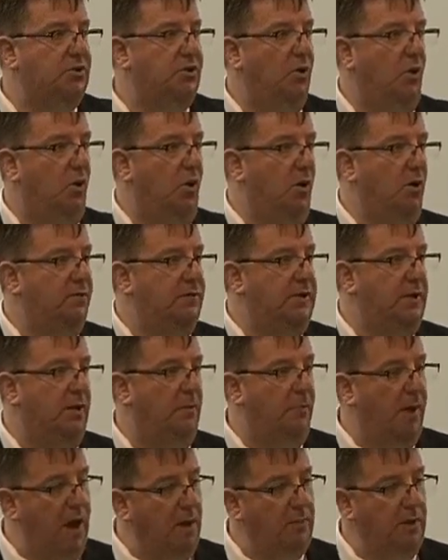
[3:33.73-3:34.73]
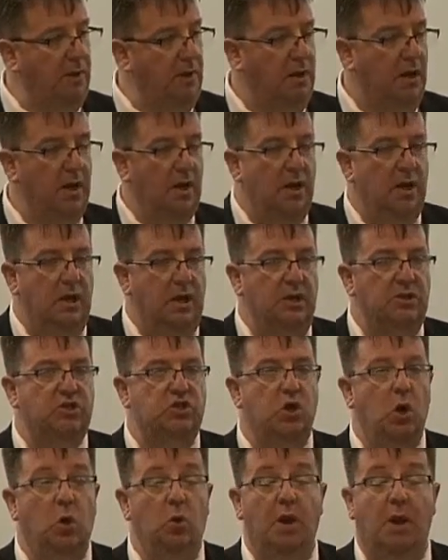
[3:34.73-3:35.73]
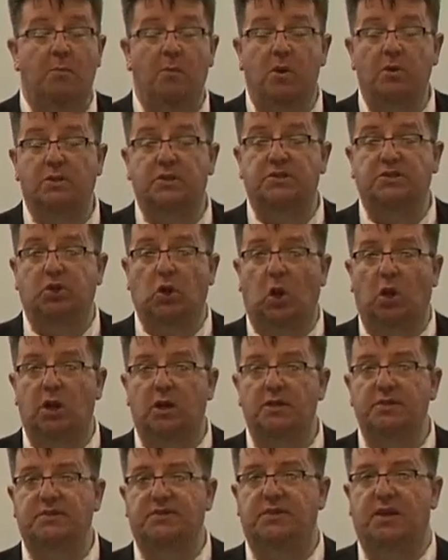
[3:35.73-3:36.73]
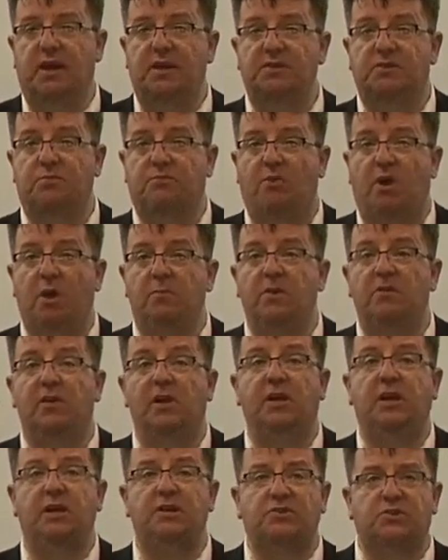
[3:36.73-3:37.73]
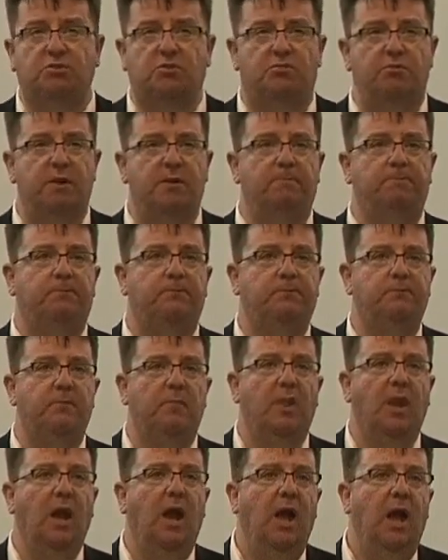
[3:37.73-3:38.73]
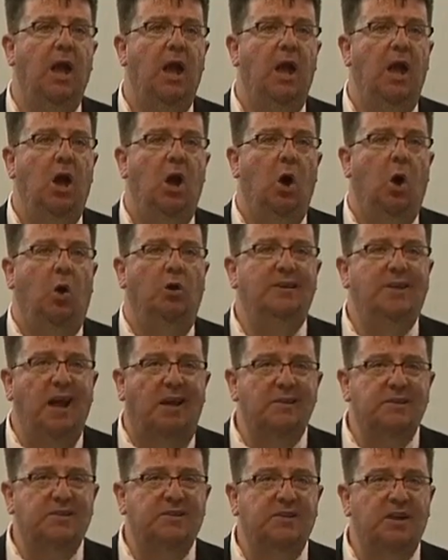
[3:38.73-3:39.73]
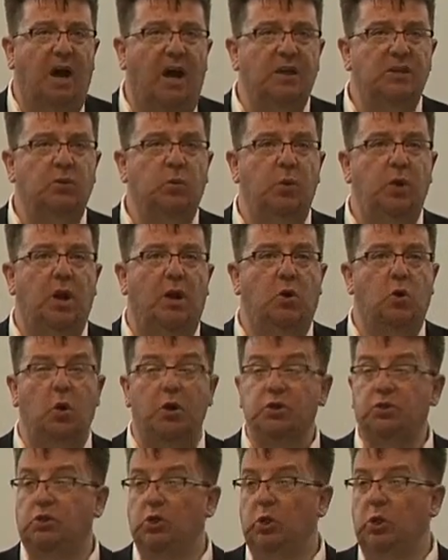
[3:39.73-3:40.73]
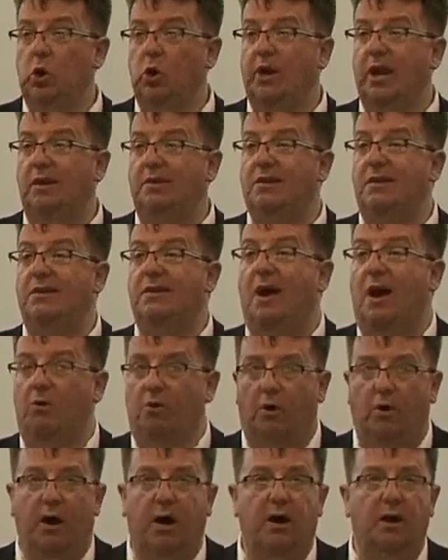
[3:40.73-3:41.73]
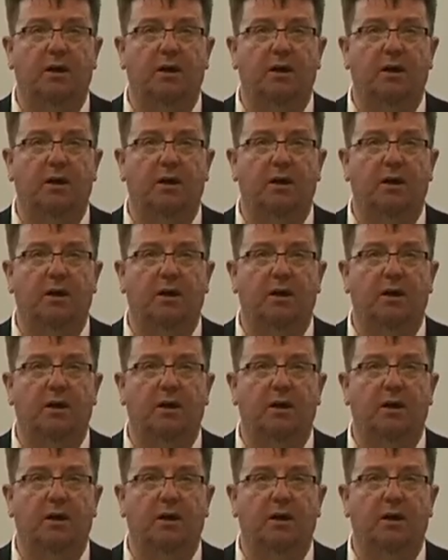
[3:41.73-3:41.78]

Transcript: of the Bible is known among the scholars as primeval history. On the other side, we are going to look at the narrower